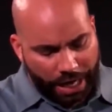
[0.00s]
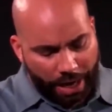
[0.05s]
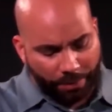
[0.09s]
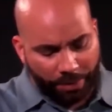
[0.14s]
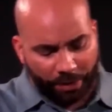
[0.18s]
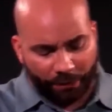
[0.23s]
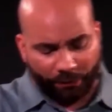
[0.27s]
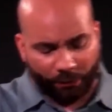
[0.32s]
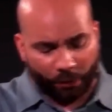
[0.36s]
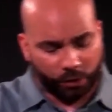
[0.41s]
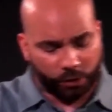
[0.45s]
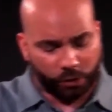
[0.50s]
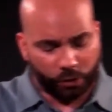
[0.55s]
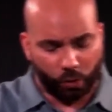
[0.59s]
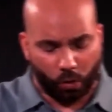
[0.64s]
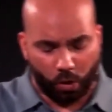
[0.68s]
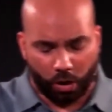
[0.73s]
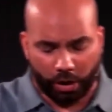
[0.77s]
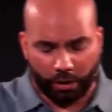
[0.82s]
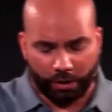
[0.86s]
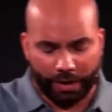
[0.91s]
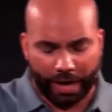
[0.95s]
I'm the first
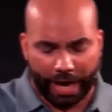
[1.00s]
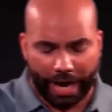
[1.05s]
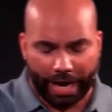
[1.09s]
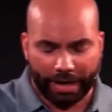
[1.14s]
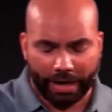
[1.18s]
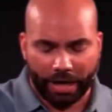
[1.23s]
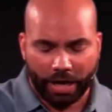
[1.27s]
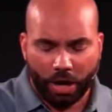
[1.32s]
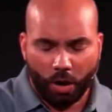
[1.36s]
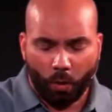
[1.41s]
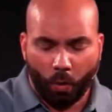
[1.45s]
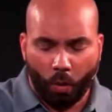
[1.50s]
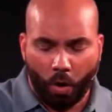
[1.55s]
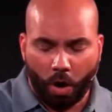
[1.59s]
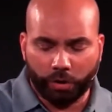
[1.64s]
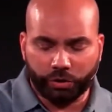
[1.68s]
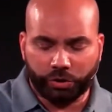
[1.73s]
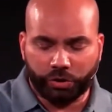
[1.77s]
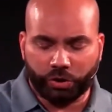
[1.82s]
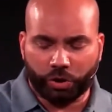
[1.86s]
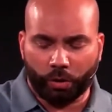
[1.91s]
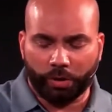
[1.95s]
one that
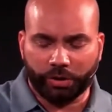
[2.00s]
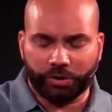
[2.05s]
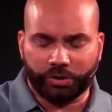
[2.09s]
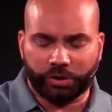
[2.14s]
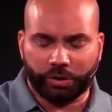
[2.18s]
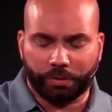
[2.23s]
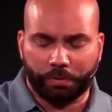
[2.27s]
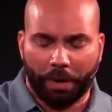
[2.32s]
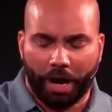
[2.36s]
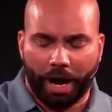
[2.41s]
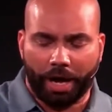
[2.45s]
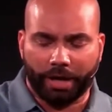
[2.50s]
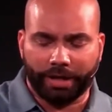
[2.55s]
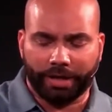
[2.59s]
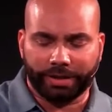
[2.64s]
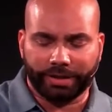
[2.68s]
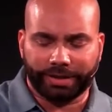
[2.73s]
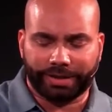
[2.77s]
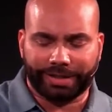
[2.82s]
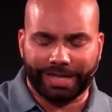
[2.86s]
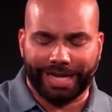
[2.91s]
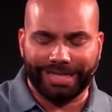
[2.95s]
wants to respond
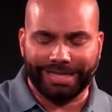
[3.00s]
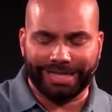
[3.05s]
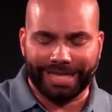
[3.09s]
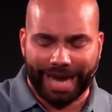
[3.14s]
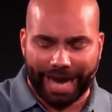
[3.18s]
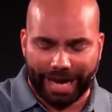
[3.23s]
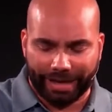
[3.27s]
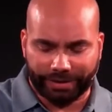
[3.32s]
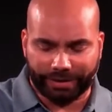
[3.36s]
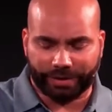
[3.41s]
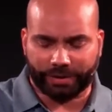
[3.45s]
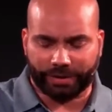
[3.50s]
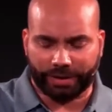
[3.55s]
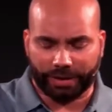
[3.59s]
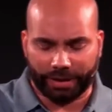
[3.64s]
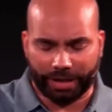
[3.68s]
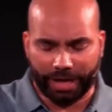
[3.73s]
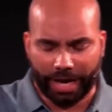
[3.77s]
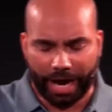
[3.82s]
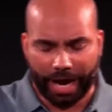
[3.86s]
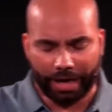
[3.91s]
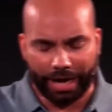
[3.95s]
and say, yes,
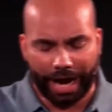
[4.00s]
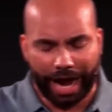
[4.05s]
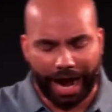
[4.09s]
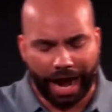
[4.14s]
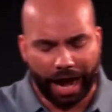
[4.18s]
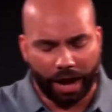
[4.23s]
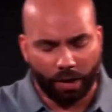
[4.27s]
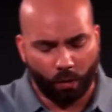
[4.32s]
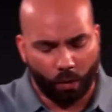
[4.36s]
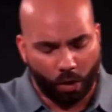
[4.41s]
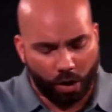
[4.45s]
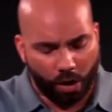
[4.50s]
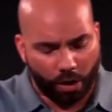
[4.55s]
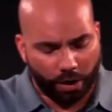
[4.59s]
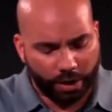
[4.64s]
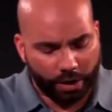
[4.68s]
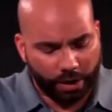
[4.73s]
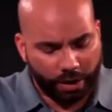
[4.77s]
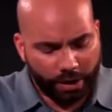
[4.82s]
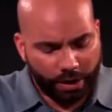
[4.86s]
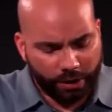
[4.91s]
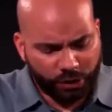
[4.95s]
God, I
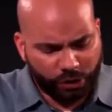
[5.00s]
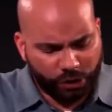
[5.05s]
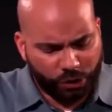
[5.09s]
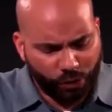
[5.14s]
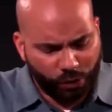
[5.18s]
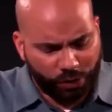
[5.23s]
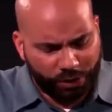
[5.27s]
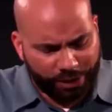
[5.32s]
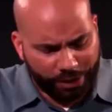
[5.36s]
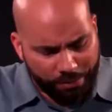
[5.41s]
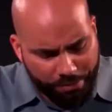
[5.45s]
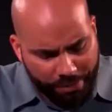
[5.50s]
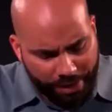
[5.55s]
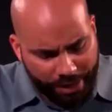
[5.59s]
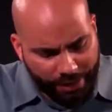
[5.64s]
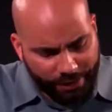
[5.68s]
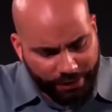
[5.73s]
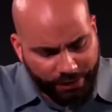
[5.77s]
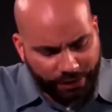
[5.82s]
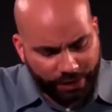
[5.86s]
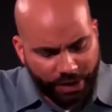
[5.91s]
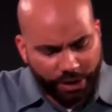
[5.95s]
want to
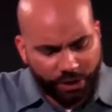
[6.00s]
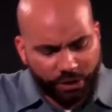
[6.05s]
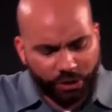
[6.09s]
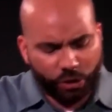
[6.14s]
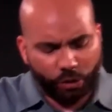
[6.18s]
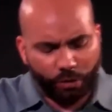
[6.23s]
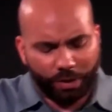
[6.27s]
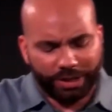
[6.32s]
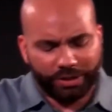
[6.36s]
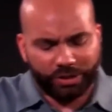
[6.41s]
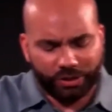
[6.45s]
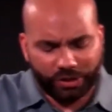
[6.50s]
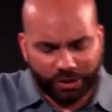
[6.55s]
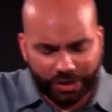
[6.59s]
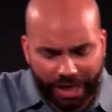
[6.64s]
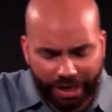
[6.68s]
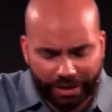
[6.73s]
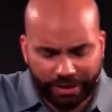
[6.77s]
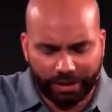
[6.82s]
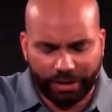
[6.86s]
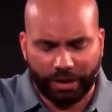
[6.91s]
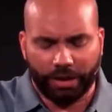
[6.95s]
commit to
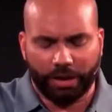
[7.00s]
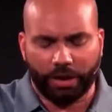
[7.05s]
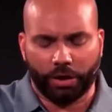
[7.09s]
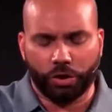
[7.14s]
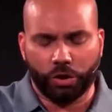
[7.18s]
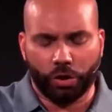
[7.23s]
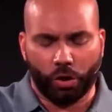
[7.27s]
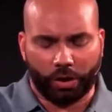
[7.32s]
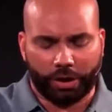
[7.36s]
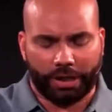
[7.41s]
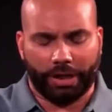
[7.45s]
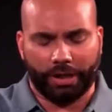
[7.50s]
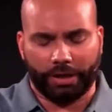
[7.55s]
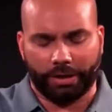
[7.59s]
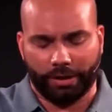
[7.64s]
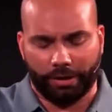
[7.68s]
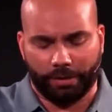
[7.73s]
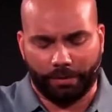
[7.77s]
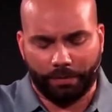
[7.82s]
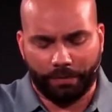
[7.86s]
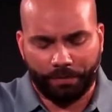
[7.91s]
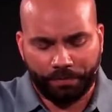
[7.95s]
extending your
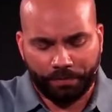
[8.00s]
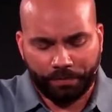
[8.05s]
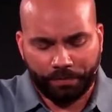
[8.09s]
kingdom.